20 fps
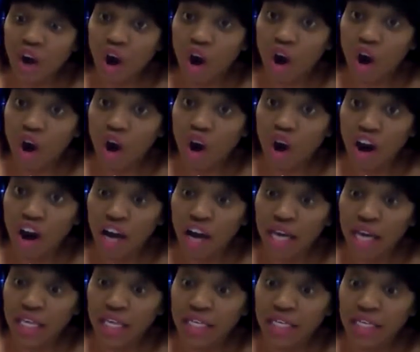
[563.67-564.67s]

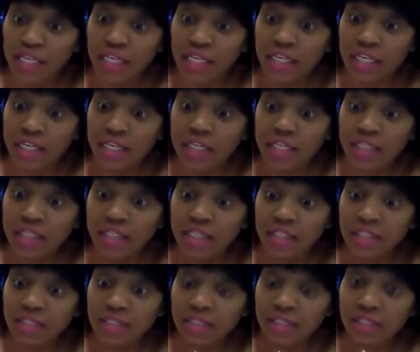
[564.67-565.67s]
on
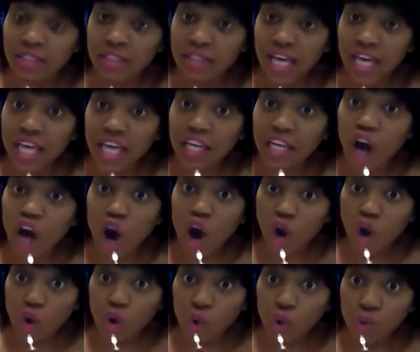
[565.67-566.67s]
and
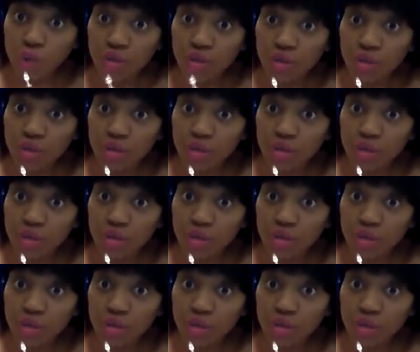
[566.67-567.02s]
hold.